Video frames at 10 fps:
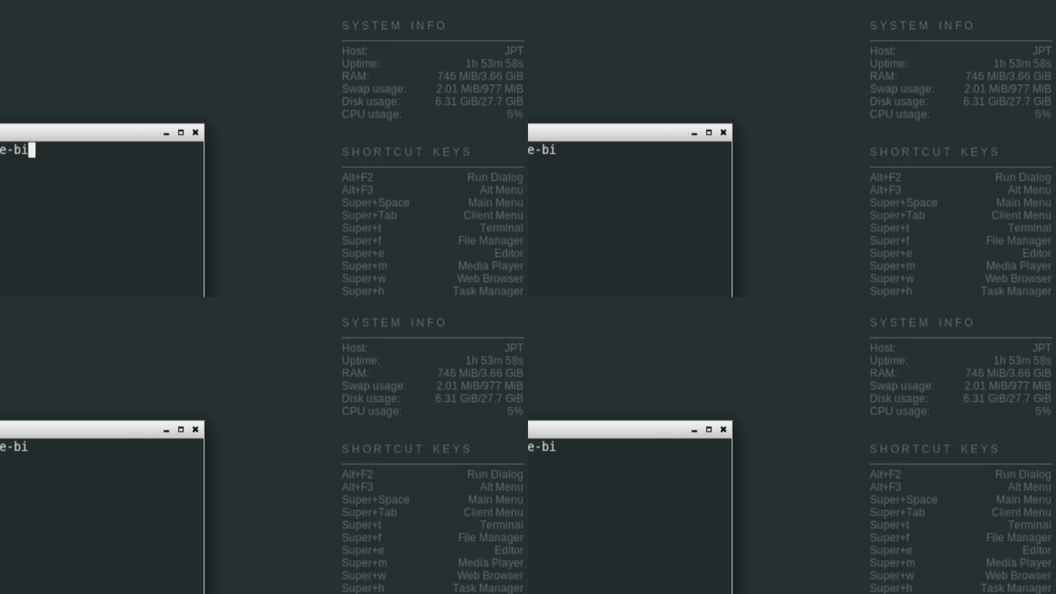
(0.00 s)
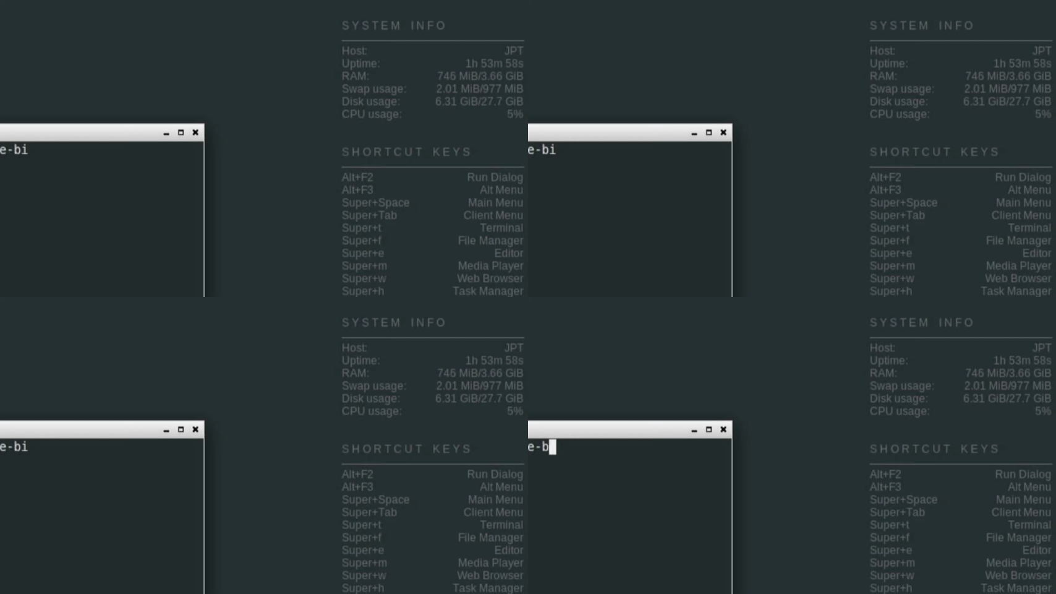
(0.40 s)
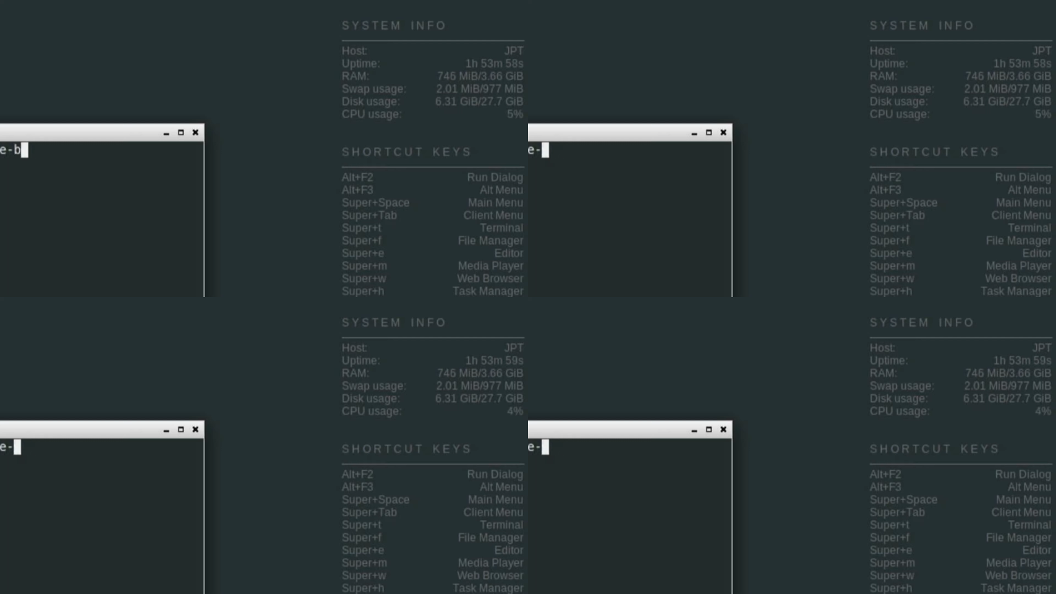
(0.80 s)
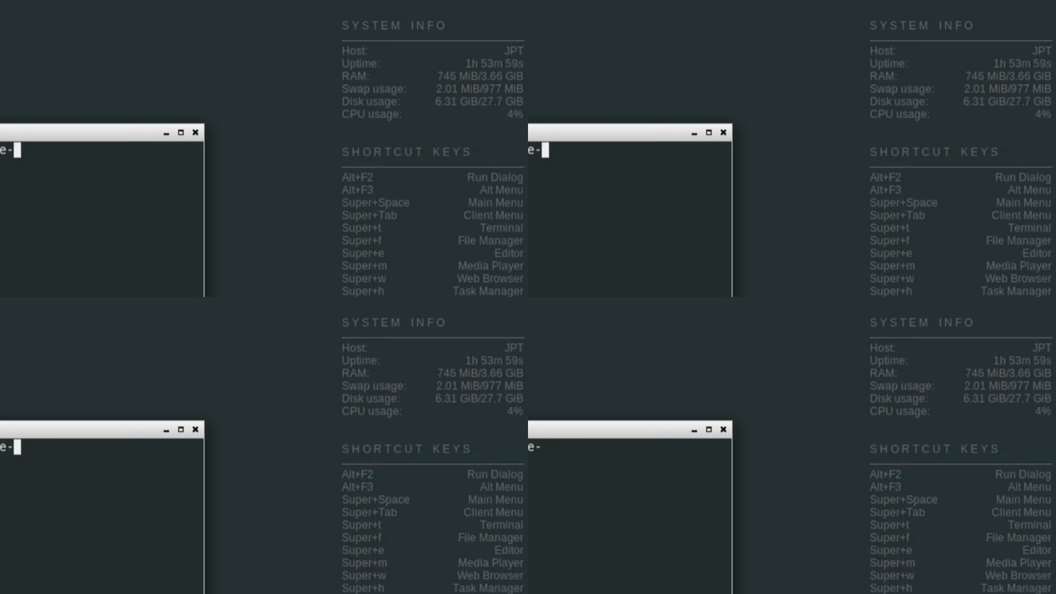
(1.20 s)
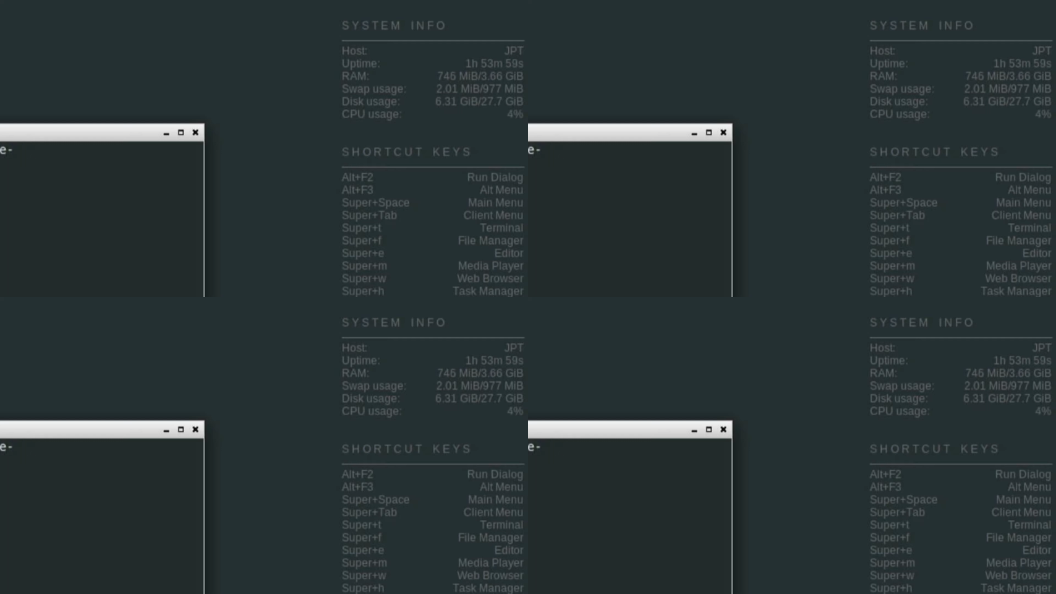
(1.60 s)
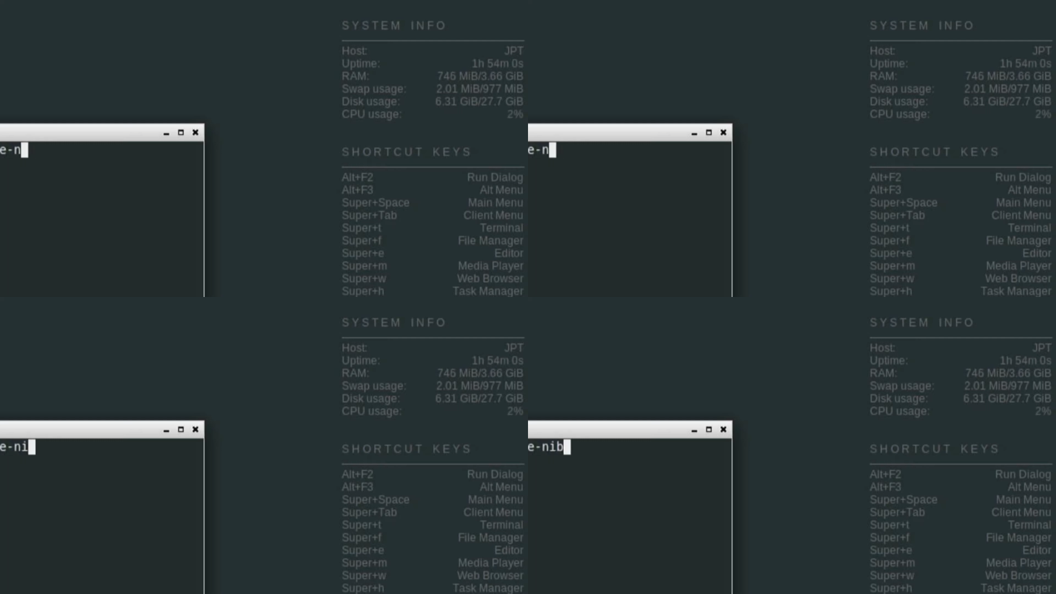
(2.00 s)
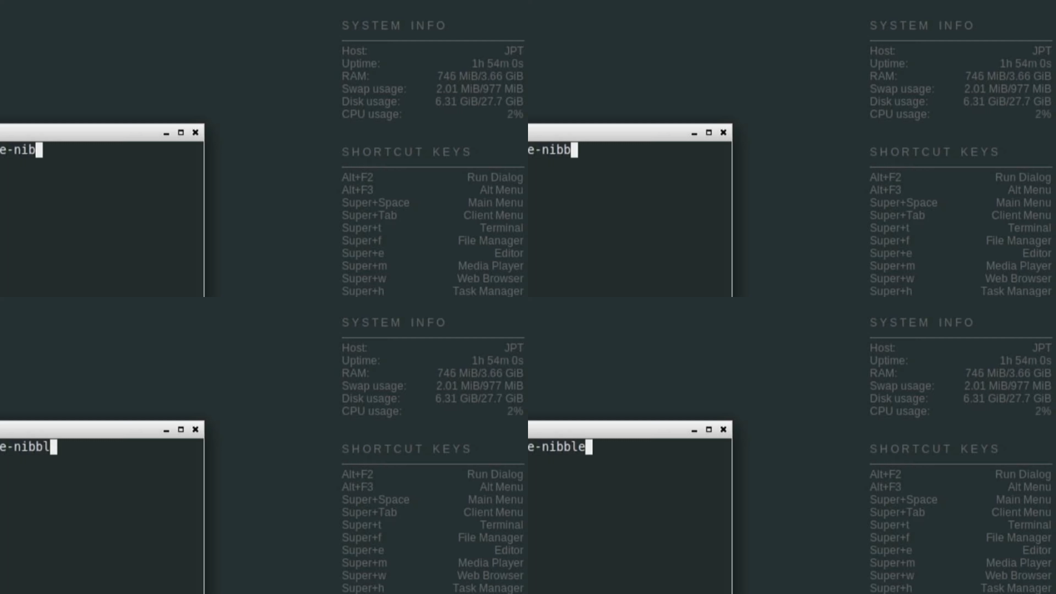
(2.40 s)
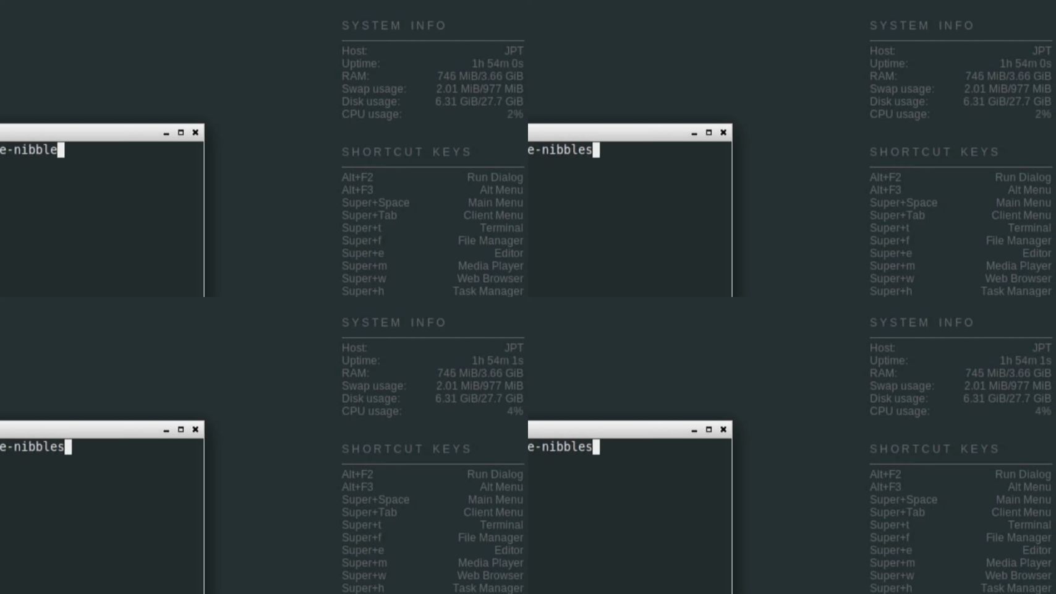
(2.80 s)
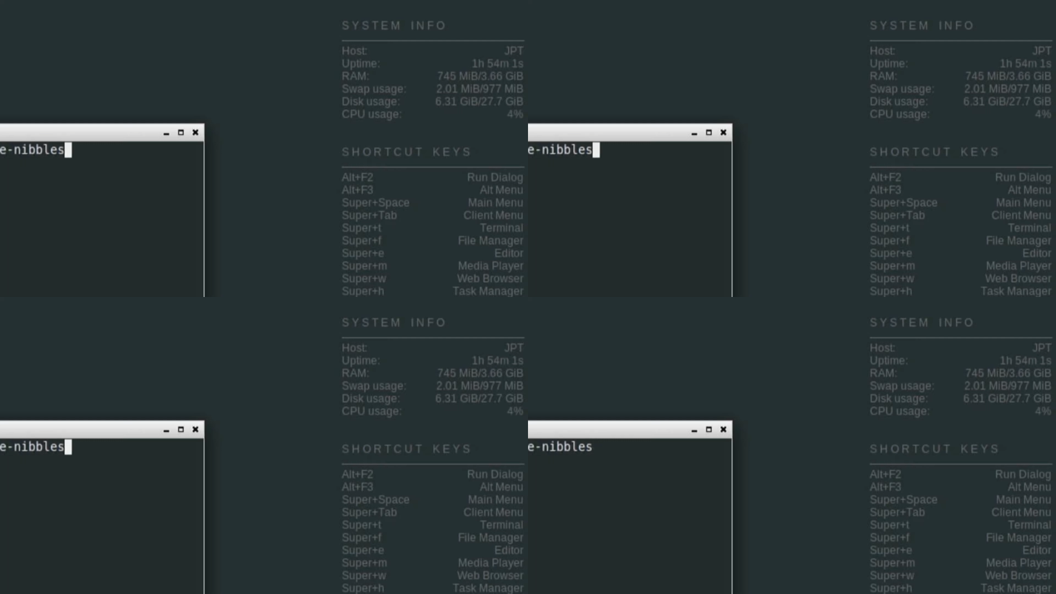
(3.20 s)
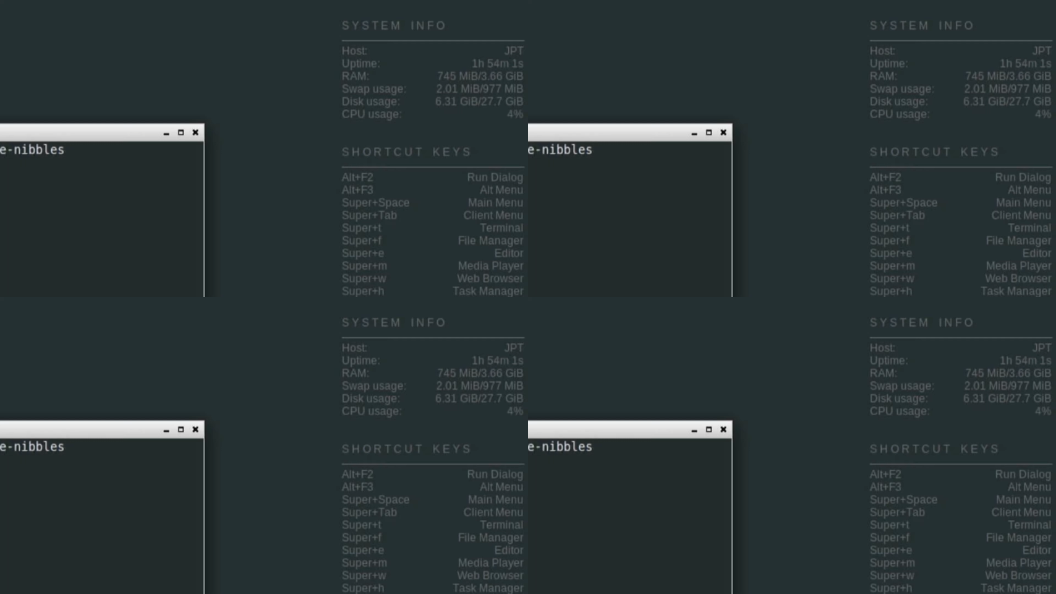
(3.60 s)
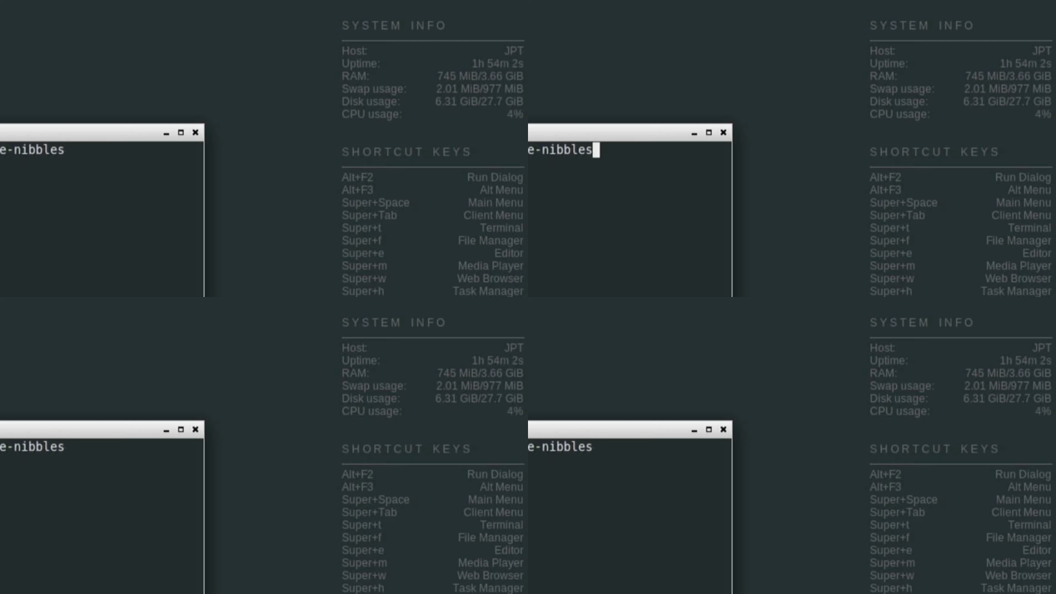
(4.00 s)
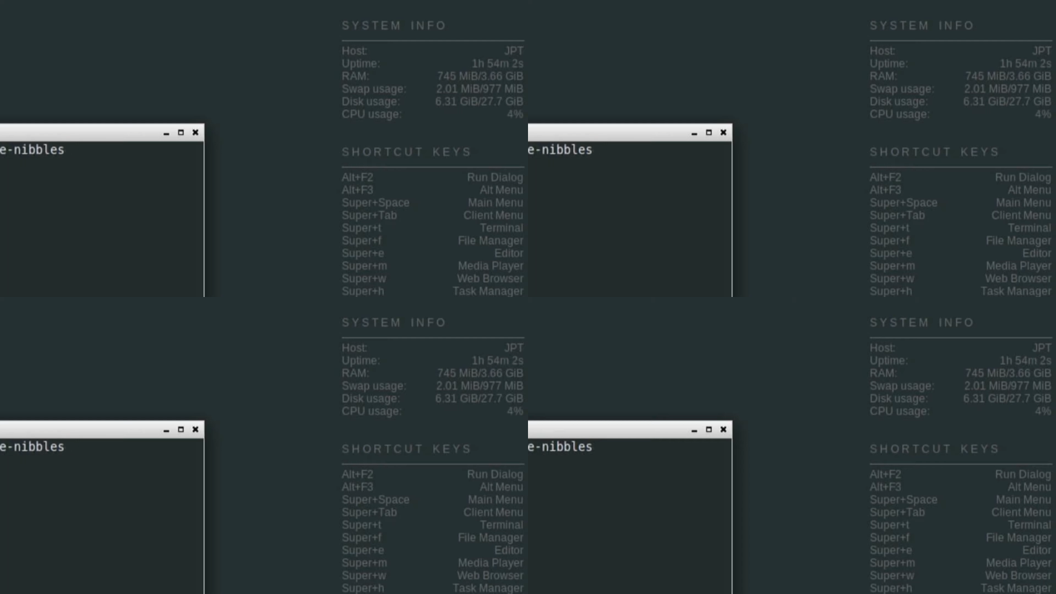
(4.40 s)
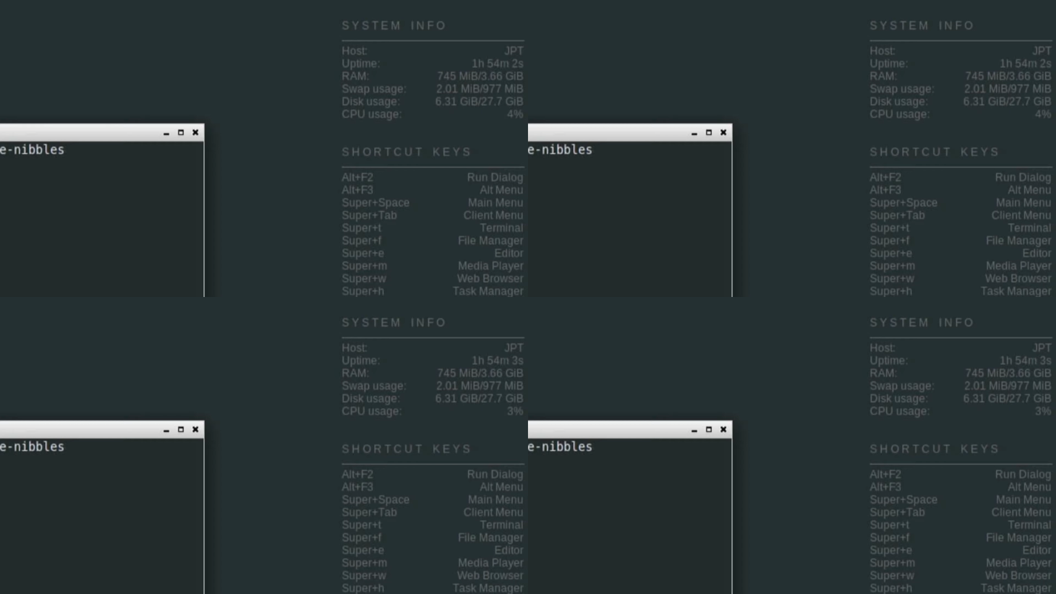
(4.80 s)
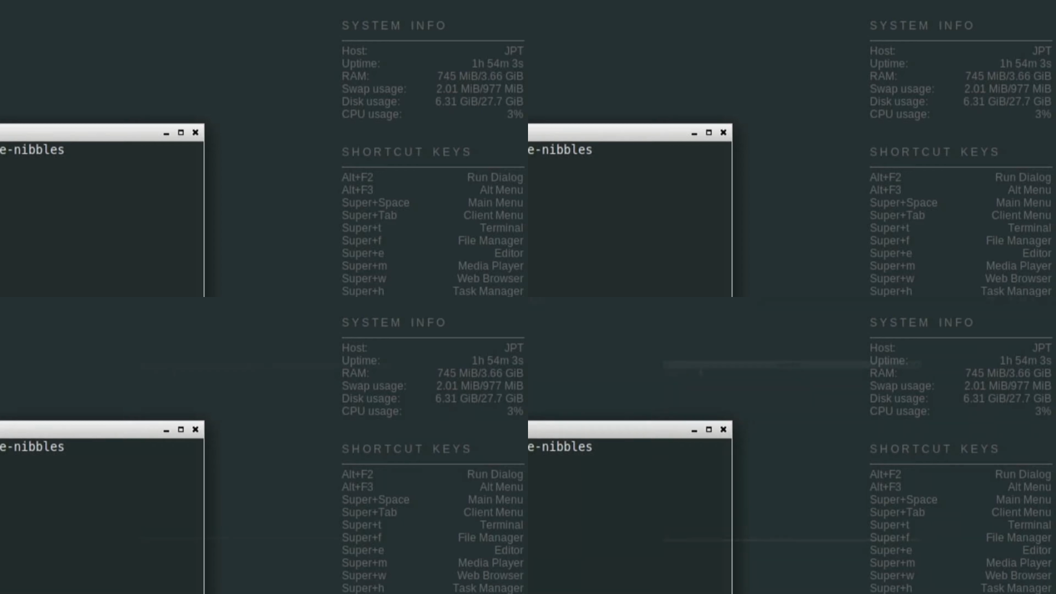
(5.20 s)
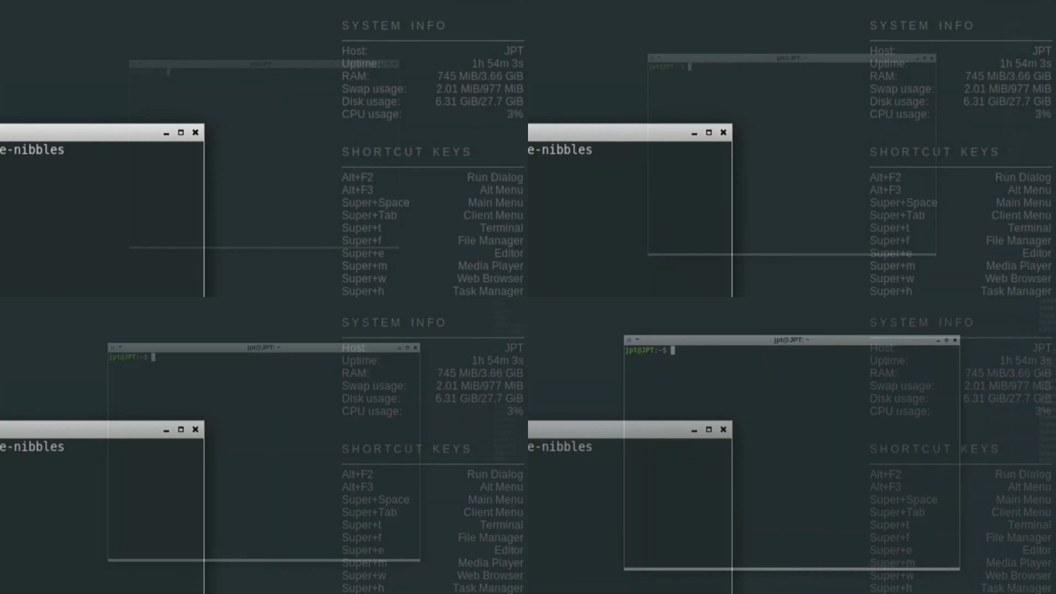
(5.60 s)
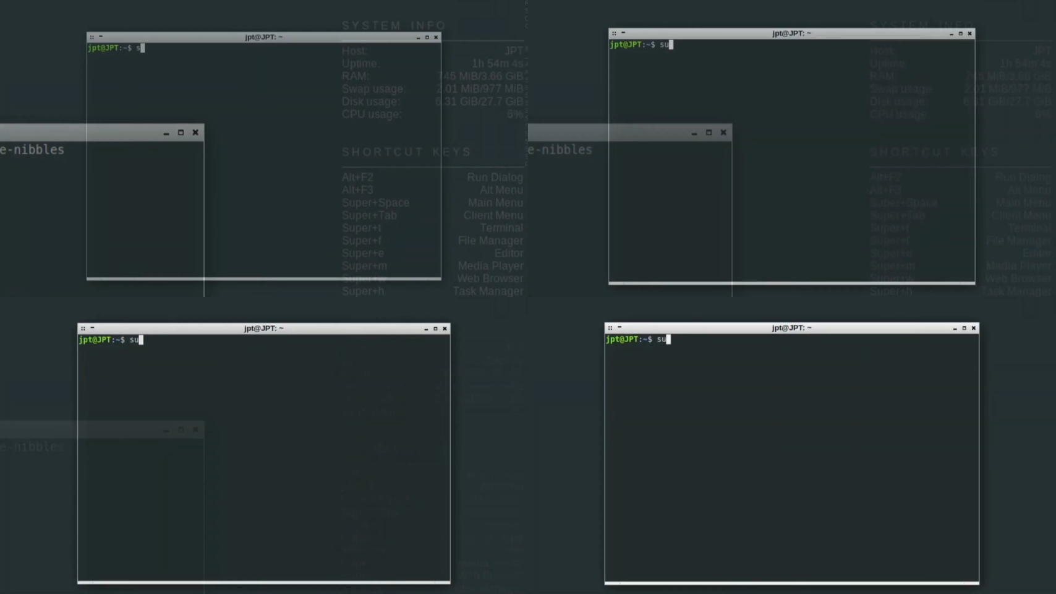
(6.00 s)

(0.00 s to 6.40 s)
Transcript: Nobody's mouth can be seen.